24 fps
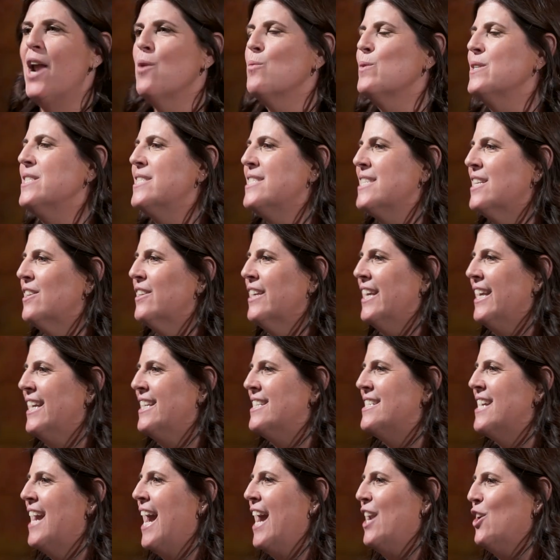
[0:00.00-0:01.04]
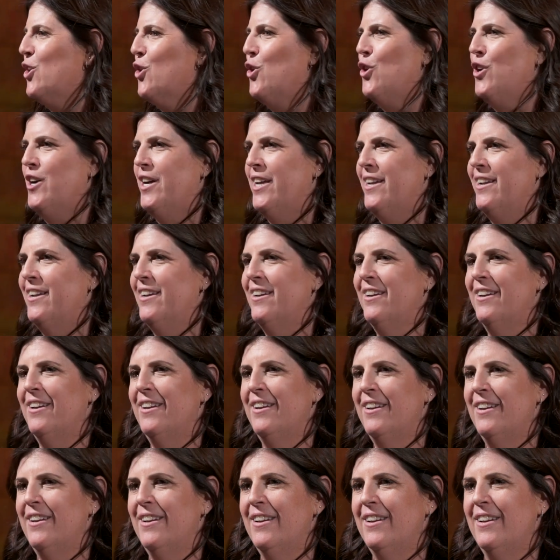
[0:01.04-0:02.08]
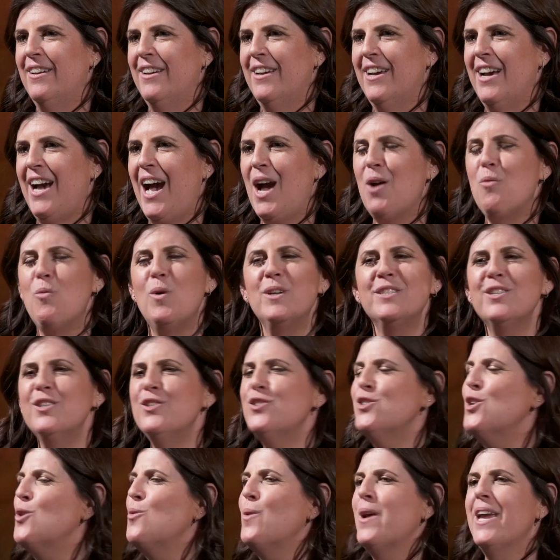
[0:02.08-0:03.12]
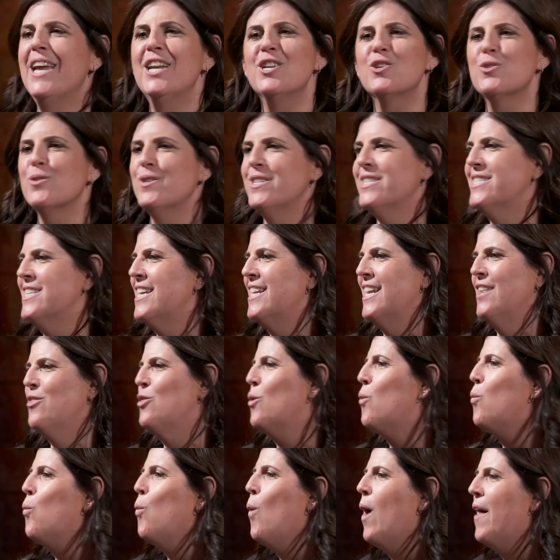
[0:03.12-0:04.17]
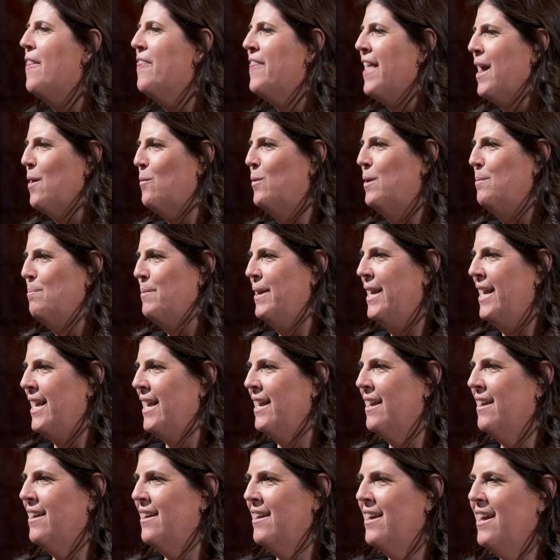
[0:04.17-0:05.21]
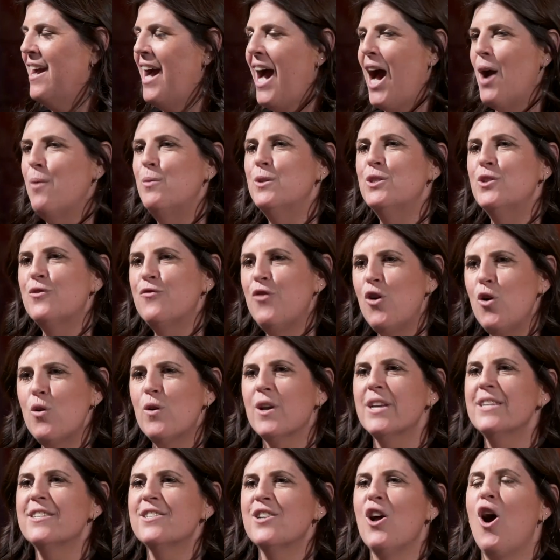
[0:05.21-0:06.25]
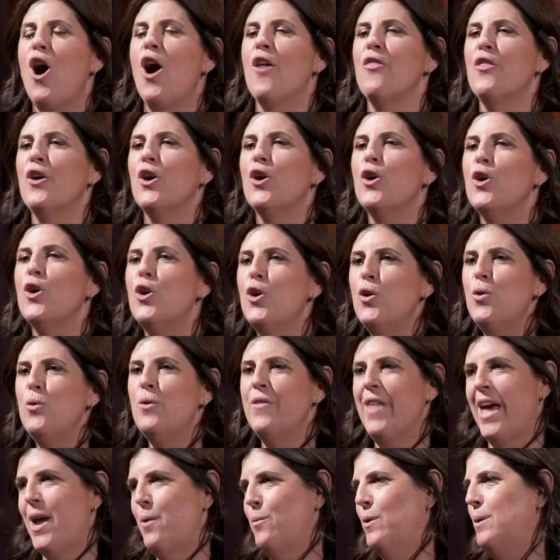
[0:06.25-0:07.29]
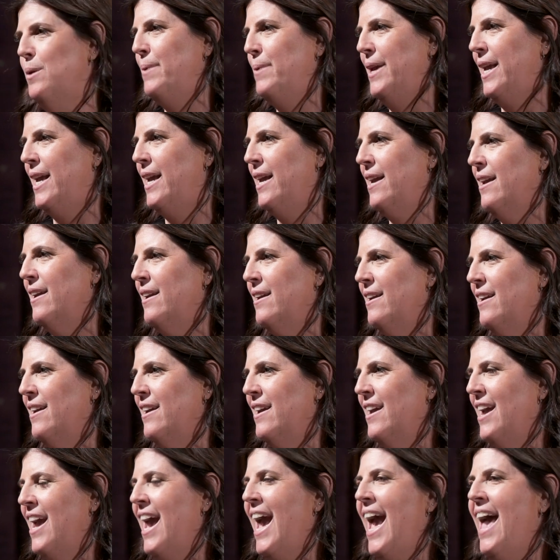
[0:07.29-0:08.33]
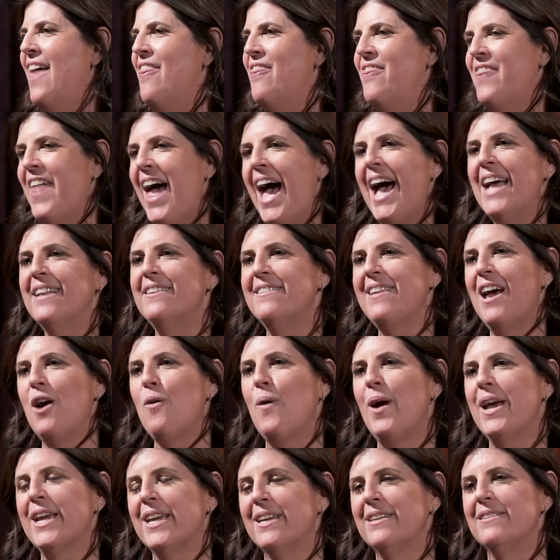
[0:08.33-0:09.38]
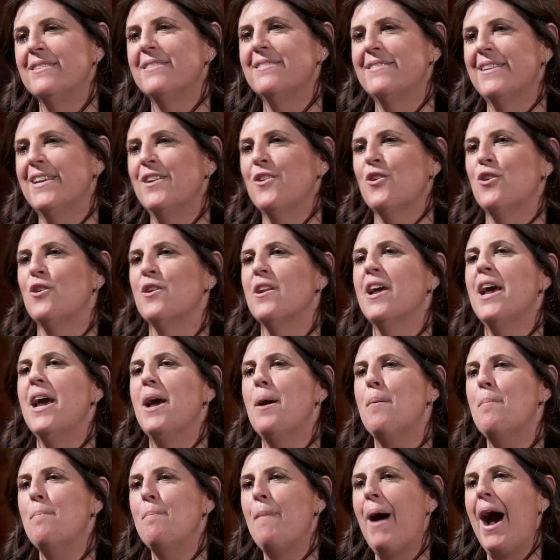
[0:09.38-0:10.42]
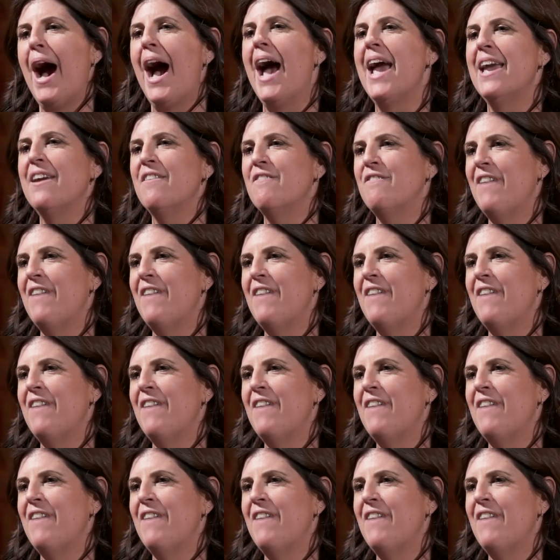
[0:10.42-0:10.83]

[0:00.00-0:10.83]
and resilient and good. I I wasn't so interested in the what they would be. I was focused on the who they be. And that's how I considered my